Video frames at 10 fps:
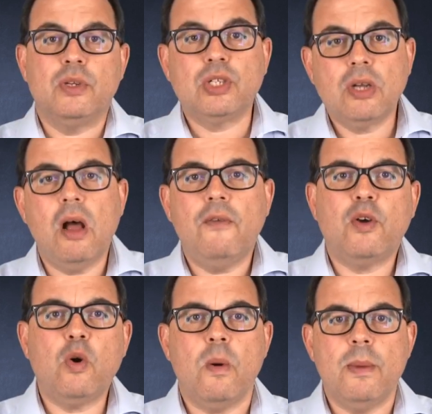The staff,
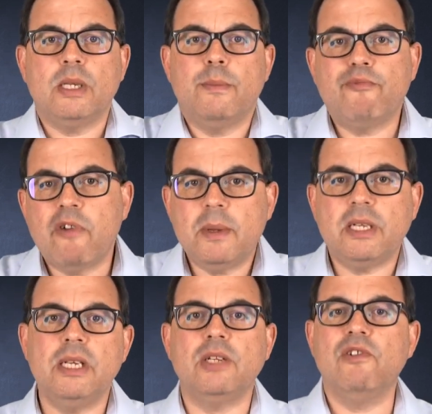equipment, and
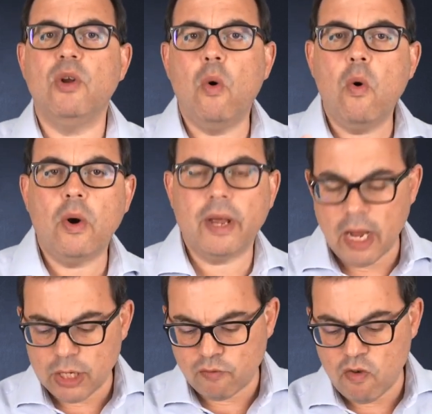premises are an
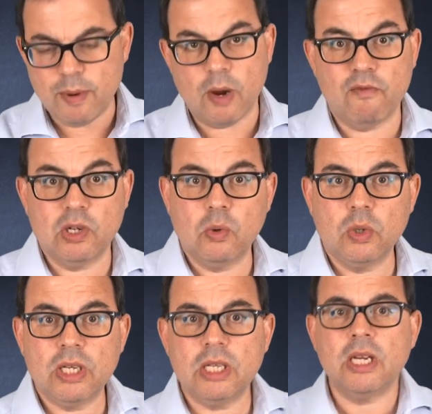organised grouping of
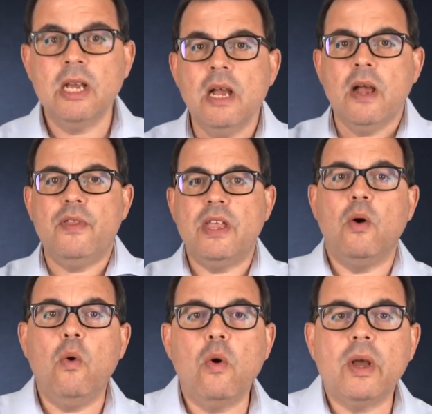resources.
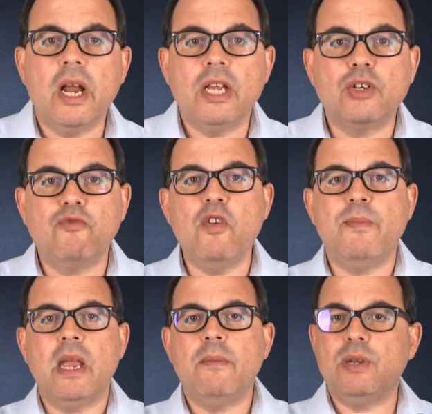The organised
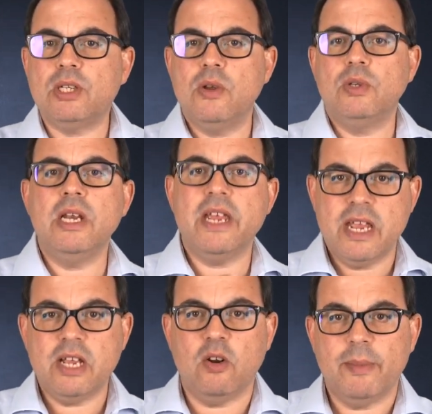grouping pursues an
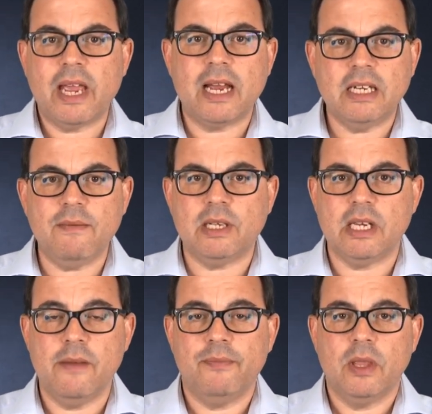economic
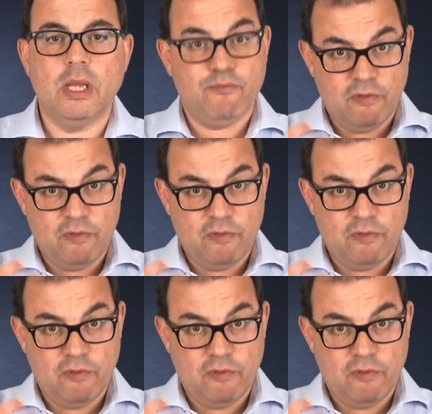activity, the